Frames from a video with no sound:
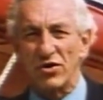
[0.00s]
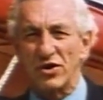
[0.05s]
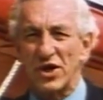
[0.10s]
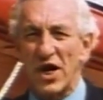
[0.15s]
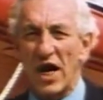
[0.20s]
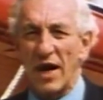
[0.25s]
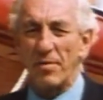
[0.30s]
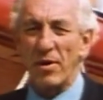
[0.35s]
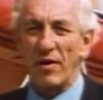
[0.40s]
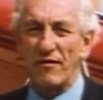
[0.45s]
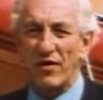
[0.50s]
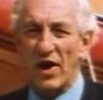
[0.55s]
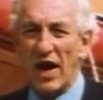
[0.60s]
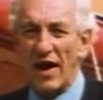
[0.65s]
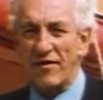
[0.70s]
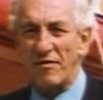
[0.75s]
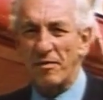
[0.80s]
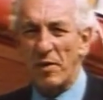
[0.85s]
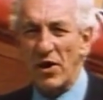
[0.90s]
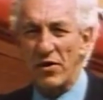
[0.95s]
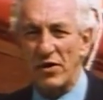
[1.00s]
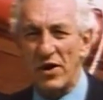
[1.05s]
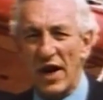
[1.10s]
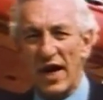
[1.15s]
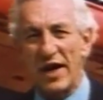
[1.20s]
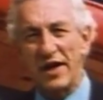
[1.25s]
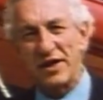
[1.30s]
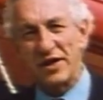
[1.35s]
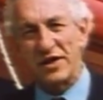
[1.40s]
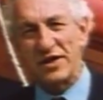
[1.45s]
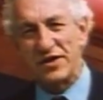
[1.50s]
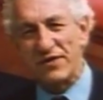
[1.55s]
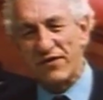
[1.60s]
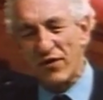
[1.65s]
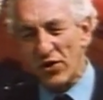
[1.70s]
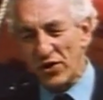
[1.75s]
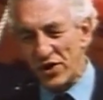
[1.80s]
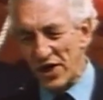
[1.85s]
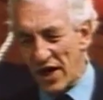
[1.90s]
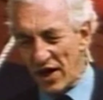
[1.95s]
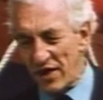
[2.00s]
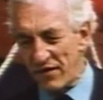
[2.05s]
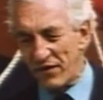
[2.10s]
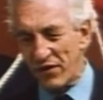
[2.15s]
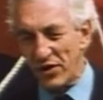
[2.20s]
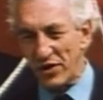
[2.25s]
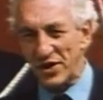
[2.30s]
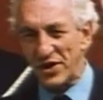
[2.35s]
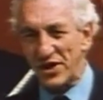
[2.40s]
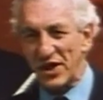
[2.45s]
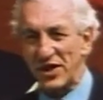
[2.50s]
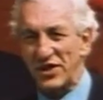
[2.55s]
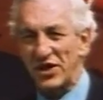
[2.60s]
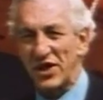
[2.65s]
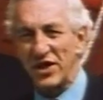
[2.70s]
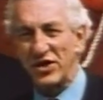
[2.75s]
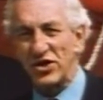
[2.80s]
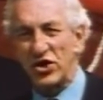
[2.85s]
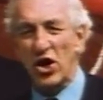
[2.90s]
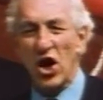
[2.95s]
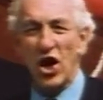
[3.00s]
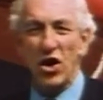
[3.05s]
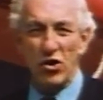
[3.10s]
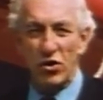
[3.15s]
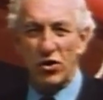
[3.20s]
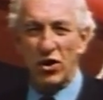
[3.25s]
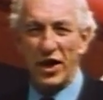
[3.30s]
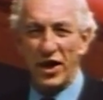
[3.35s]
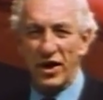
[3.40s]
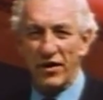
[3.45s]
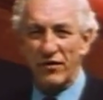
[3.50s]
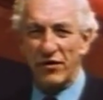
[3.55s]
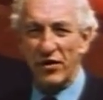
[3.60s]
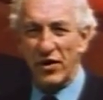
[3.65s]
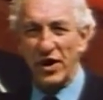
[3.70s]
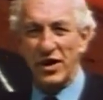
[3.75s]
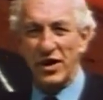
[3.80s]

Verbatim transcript: type of lifeboat, like this 48-foot 6-inch Oakley, for